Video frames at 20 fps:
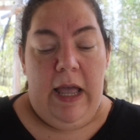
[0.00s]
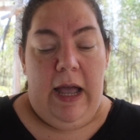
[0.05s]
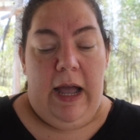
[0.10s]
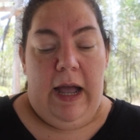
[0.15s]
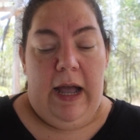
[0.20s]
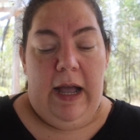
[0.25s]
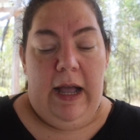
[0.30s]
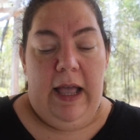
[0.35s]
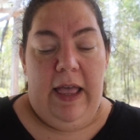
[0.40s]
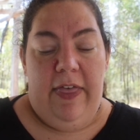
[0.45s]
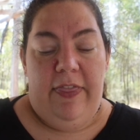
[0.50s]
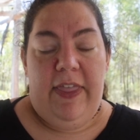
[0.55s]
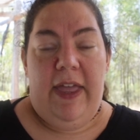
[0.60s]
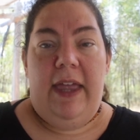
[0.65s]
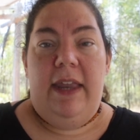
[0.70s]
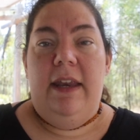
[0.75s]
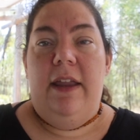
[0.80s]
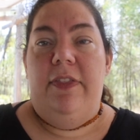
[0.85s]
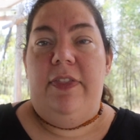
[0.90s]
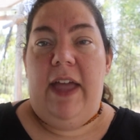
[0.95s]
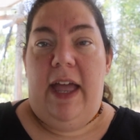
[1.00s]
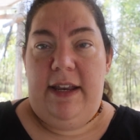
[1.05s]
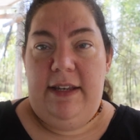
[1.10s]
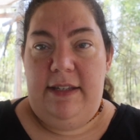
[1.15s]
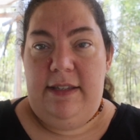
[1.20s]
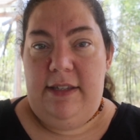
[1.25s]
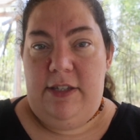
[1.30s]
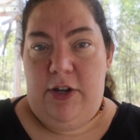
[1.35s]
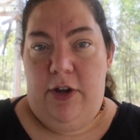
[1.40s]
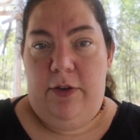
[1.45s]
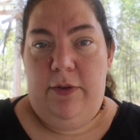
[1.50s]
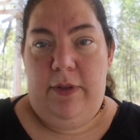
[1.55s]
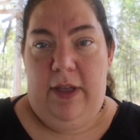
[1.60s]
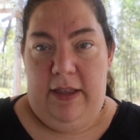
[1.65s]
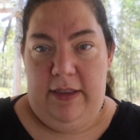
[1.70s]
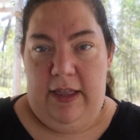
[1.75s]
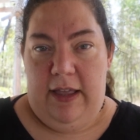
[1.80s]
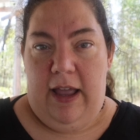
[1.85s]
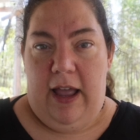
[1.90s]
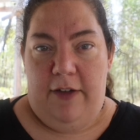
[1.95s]
Uh, and then that, so
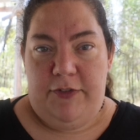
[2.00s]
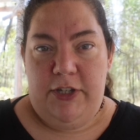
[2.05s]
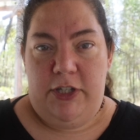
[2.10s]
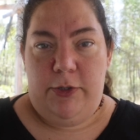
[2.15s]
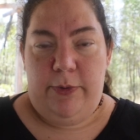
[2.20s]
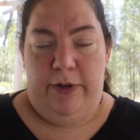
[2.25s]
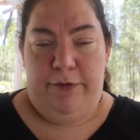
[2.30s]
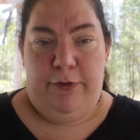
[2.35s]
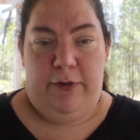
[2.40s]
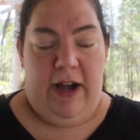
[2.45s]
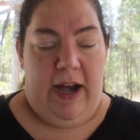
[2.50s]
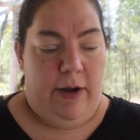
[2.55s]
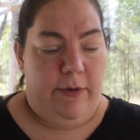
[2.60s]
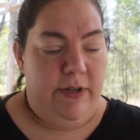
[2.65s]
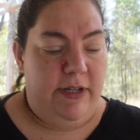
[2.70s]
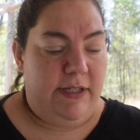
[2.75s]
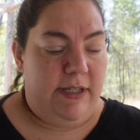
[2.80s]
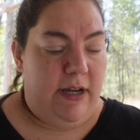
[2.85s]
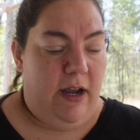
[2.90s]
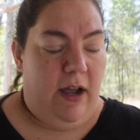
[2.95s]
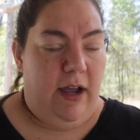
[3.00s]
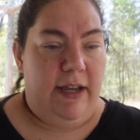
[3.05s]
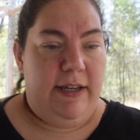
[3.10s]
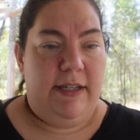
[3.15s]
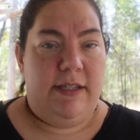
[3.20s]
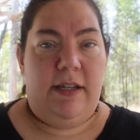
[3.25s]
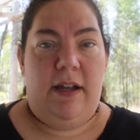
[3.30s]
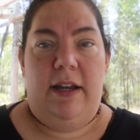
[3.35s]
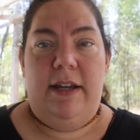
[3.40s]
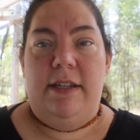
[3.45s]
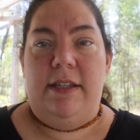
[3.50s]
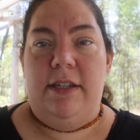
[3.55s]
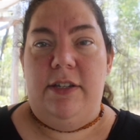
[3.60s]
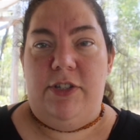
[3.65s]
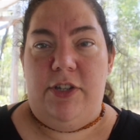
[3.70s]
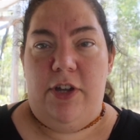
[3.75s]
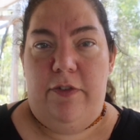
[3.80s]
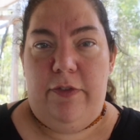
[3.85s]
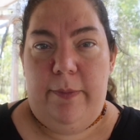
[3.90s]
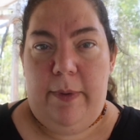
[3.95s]
after the 24 hours, I decided to
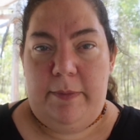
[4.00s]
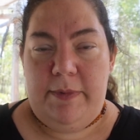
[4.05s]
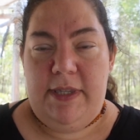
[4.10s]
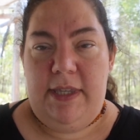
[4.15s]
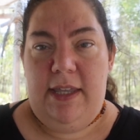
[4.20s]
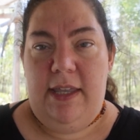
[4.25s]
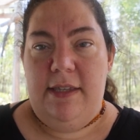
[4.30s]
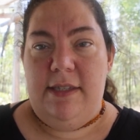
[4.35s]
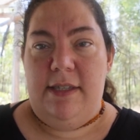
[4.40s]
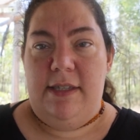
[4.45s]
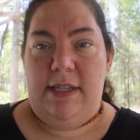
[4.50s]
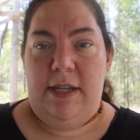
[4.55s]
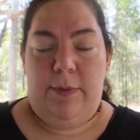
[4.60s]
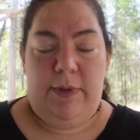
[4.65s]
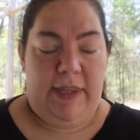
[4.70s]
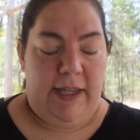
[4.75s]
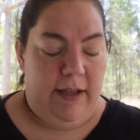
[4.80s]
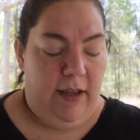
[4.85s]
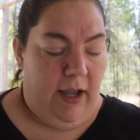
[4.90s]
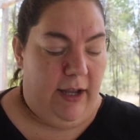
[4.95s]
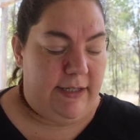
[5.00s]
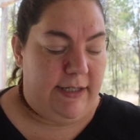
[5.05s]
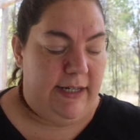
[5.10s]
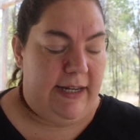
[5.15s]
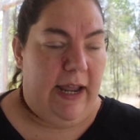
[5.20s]
serve them up to the kids and see what they liked.